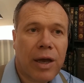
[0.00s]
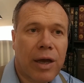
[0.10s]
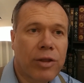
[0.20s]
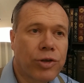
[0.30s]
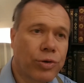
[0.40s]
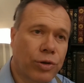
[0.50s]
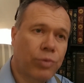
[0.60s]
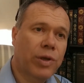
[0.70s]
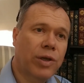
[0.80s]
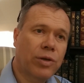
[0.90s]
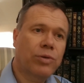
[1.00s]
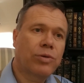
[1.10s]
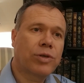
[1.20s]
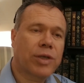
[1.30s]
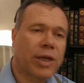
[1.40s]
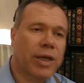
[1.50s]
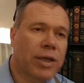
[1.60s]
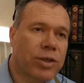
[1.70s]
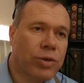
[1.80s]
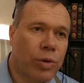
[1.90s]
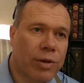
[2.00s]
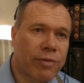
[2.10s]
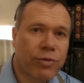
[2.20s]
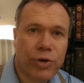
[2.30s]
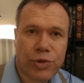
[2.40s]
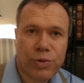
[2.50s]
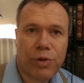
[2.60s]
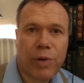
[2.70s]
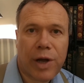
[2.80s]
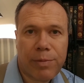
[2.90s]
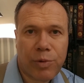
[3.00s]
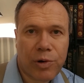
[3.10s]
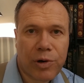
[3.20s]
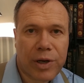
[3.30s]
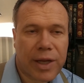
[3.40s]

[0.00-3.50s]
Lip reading: The tool we use is called a virtual whiteboard.